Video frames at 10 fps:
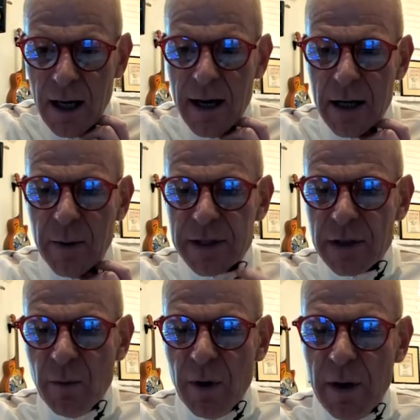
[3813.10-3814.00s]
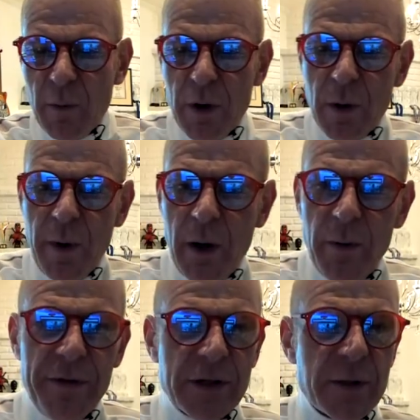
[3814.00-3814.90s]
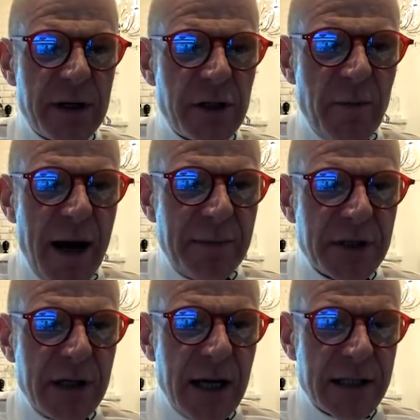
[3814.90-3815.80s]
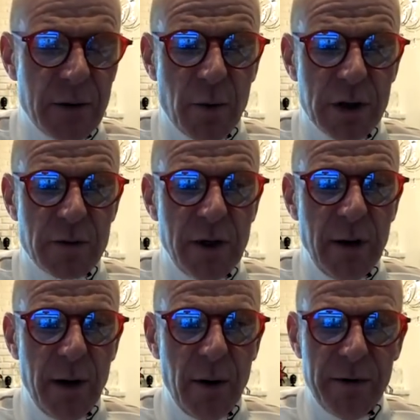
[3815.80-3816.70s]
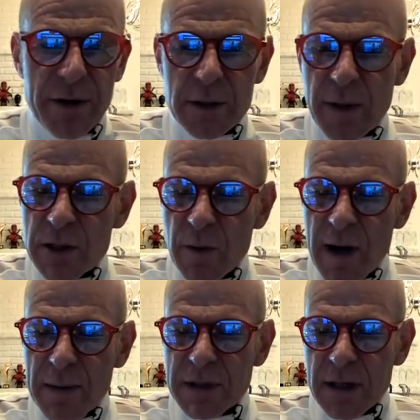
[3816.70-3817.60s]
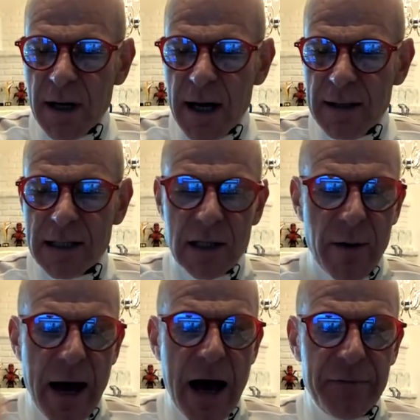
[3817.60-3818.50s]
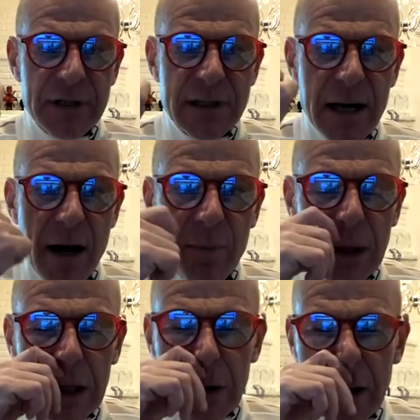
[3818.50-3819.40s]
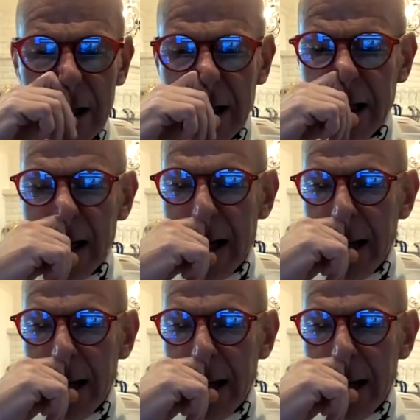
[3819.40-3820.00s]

Question, will it work well with expression maps? Yes, it works really well with expression maps. And that's how I have it set up here in